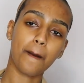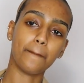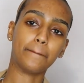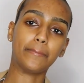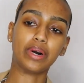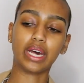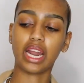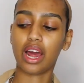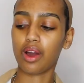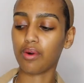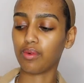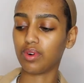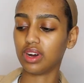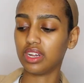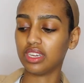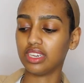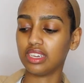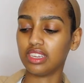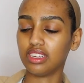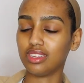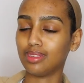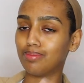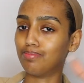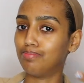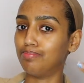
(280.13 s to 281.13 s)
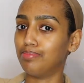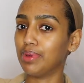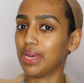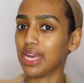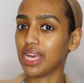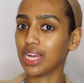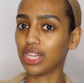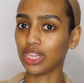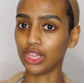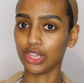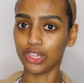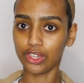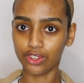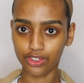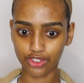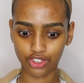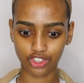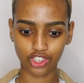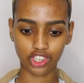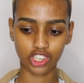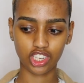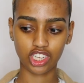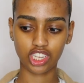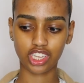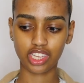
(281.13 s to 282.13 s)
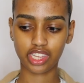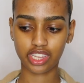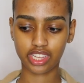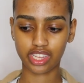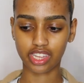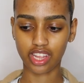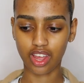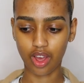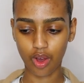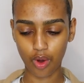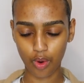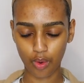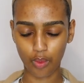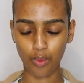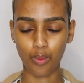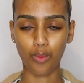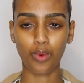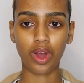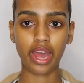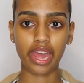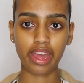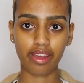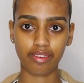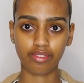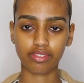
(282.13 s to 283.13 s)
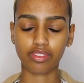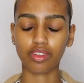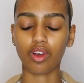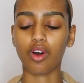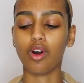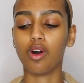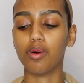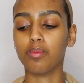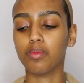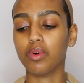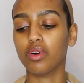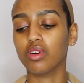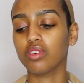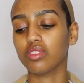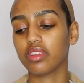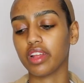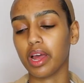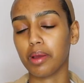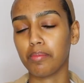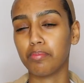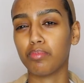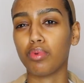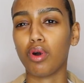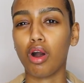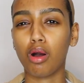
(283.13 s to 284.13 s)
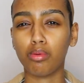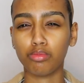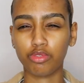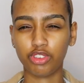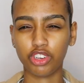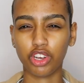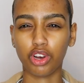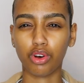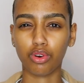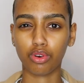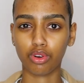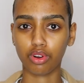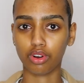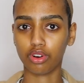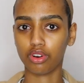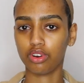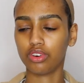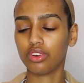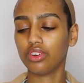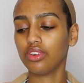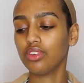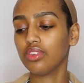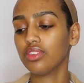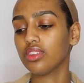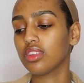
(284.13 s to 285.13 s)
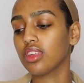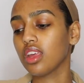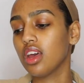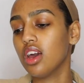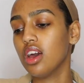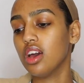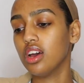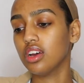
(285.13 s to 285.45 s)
but I want these big, luscious waves, almost like bombshell curls.